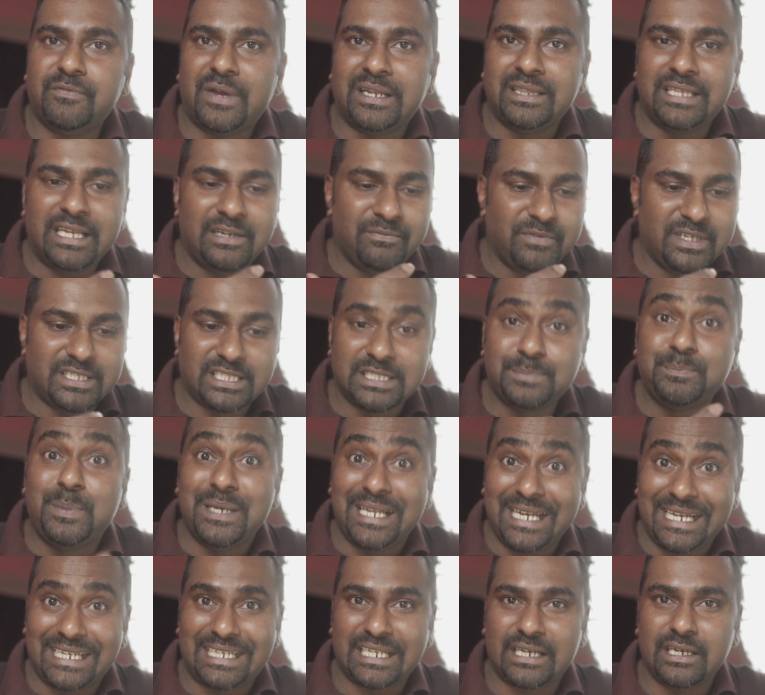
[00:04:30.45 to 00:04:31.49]
And then we
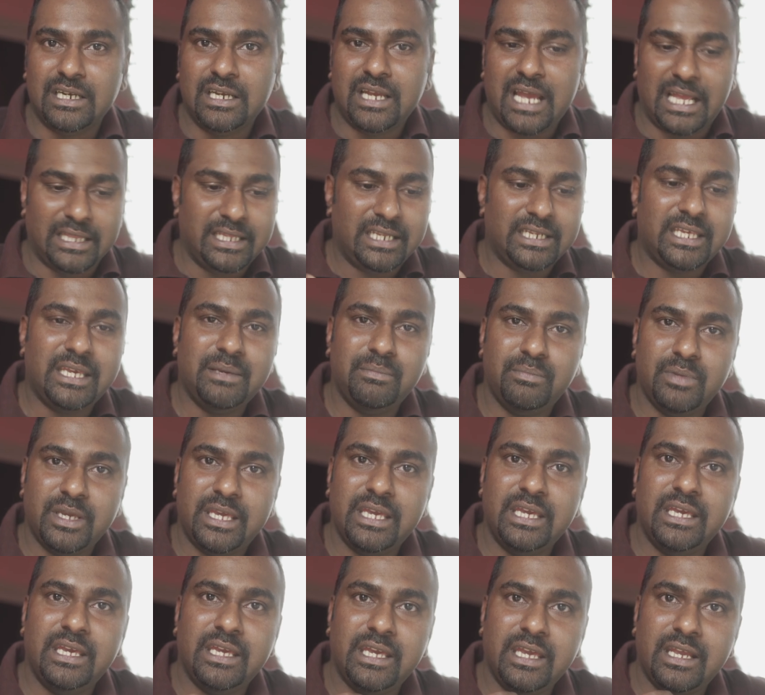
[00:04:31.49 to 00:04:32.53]
spirit. And then he,
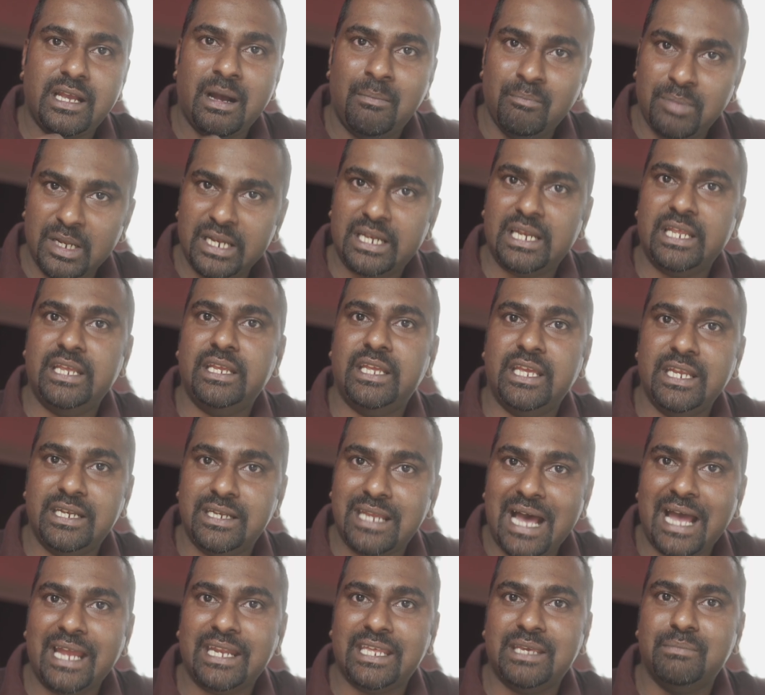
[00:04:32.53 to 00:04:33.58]
he, he completely, he
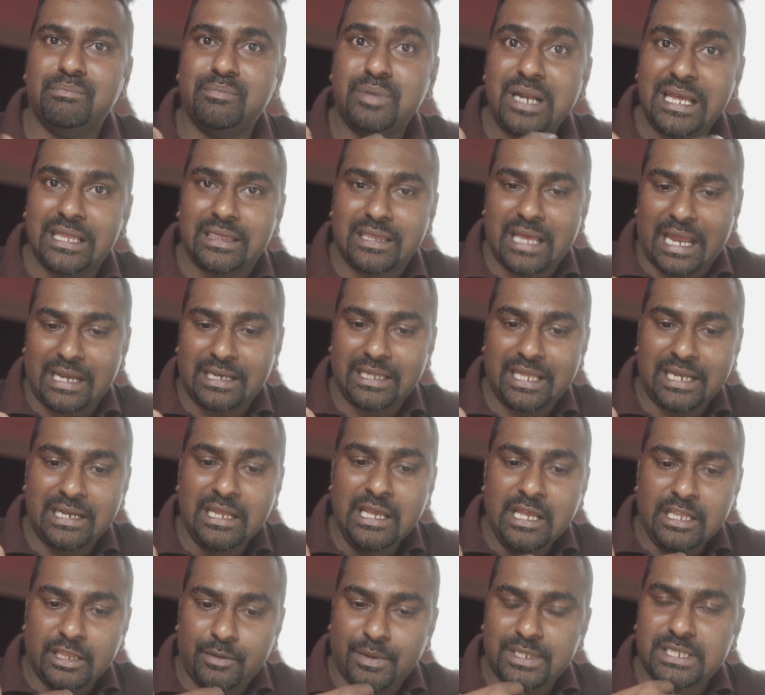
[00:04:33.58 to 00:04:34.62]
died, he breathed. And then
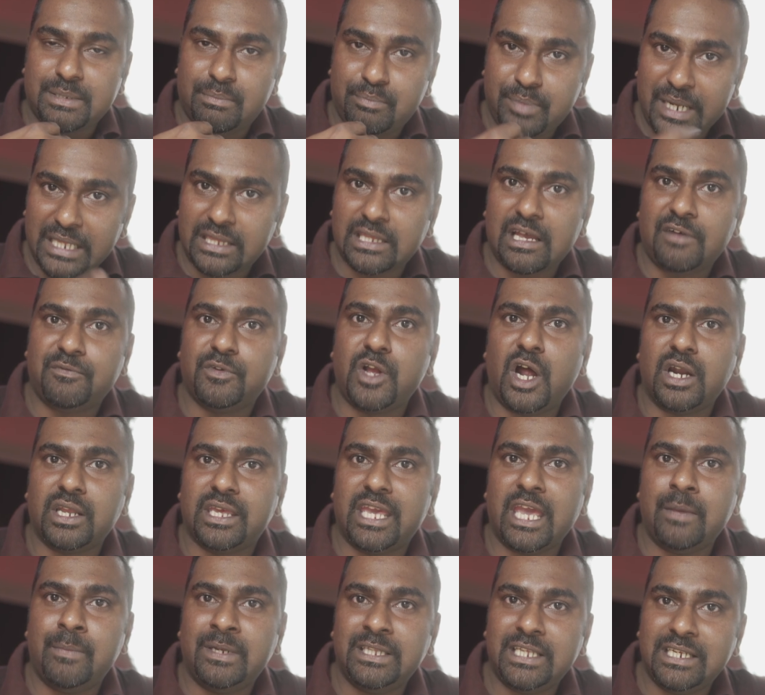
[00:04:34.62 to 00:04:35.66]
there was a breath of God
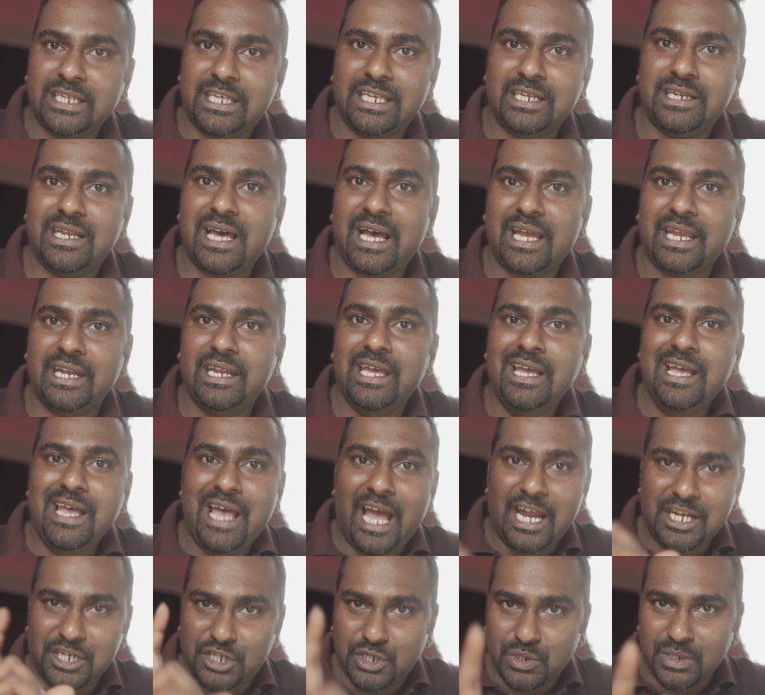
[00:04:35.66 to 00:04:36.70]
came and then he died.
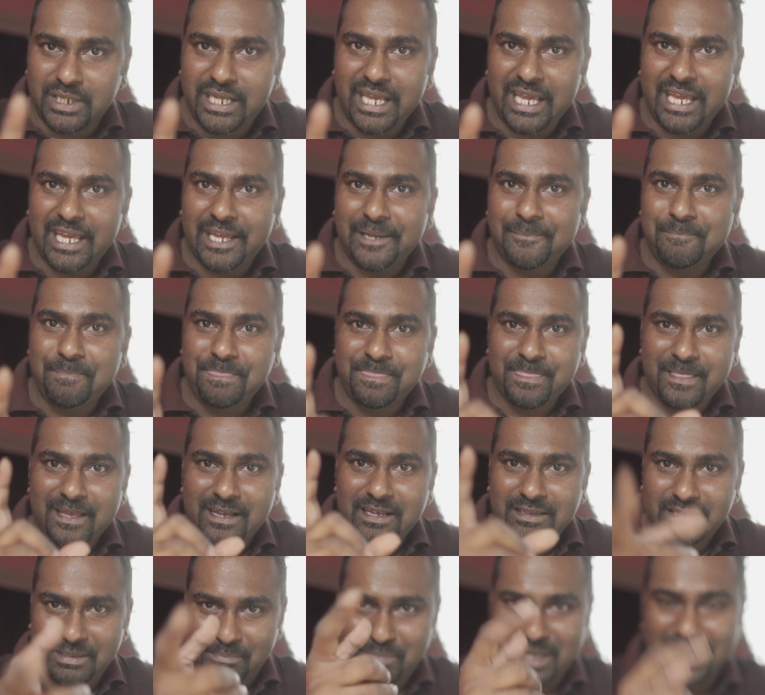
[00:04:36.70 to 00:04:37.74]
And today,
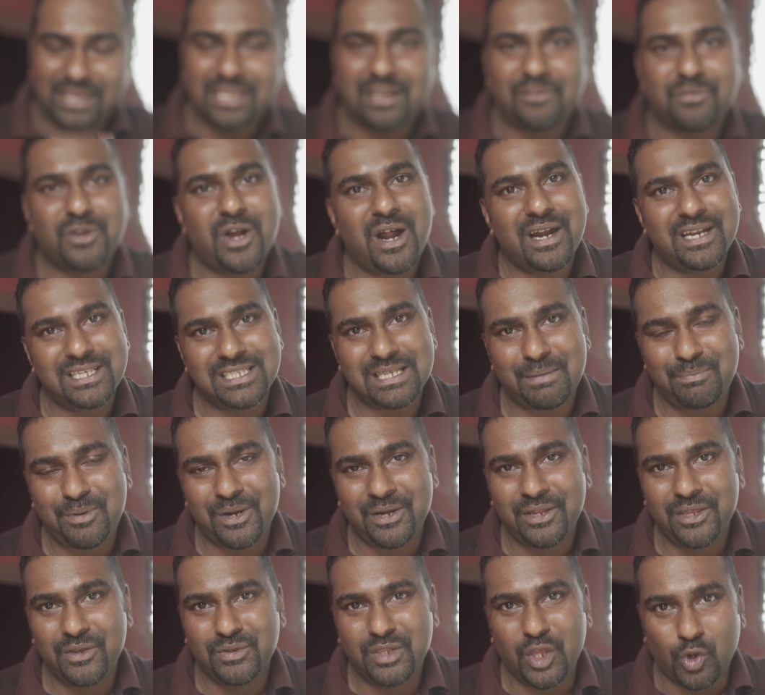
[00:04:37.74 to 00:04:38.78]
the breath of God is
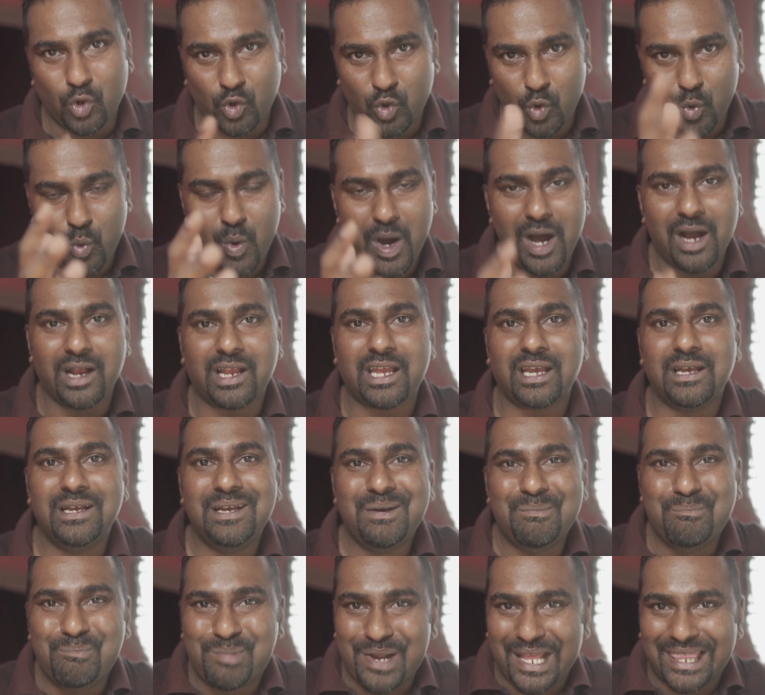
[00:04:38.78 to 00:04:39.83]
upon you. The Ruach
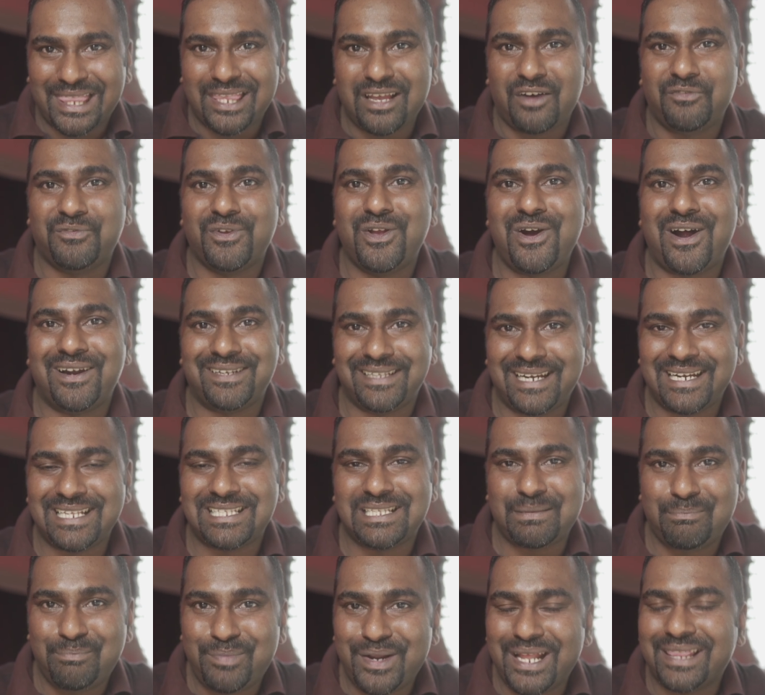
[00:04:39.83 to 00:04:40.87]
breath of God. That is
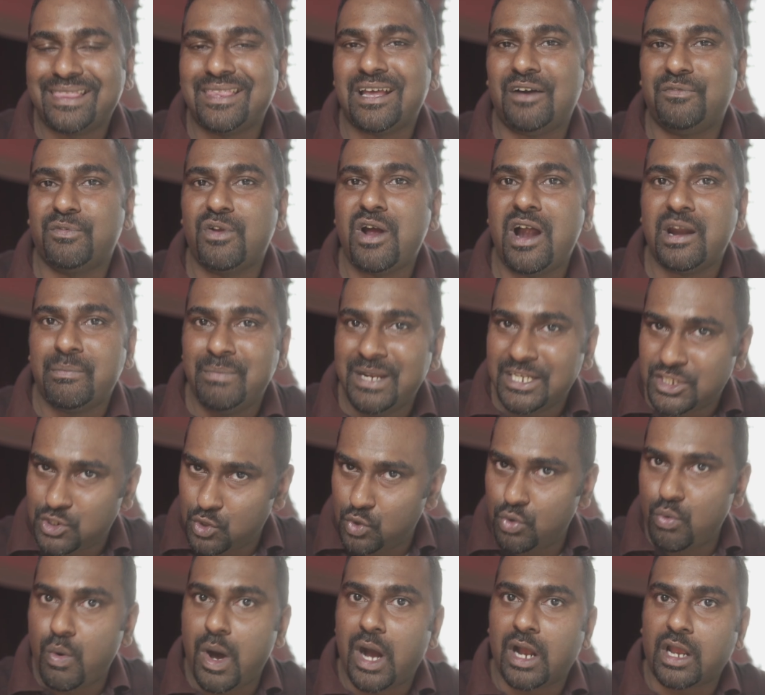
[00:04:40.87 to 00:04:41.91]
the breath of God means
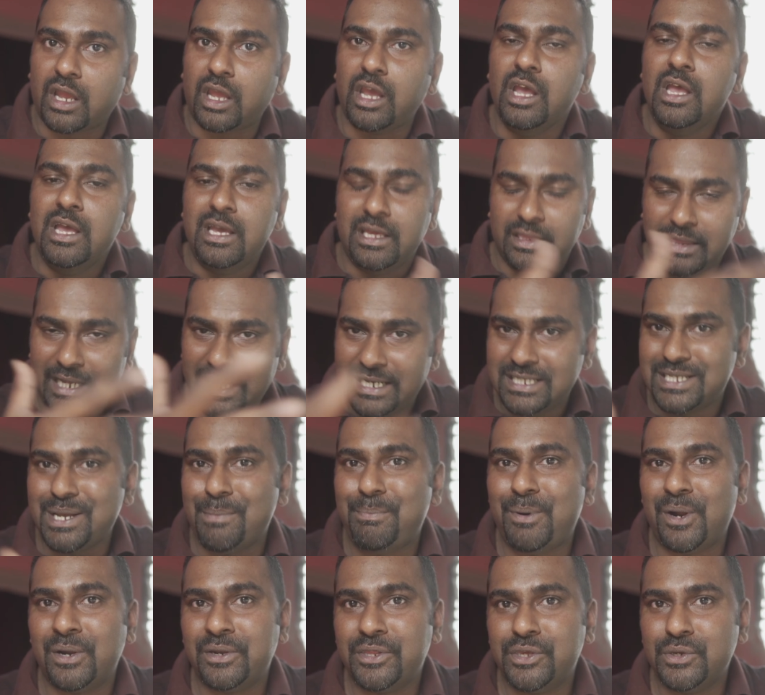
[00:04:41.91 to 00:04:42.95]
ruach. That is
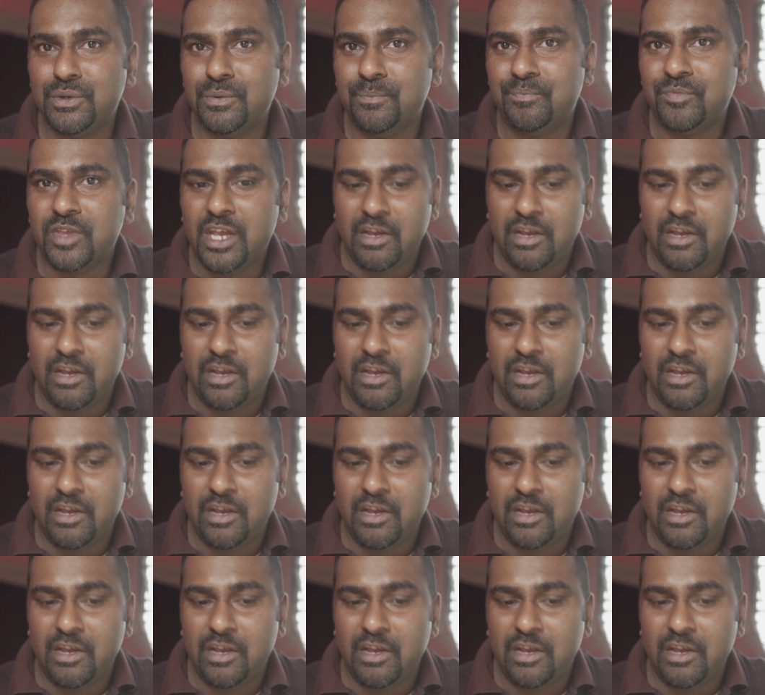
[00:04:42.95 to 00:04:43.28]
upon you.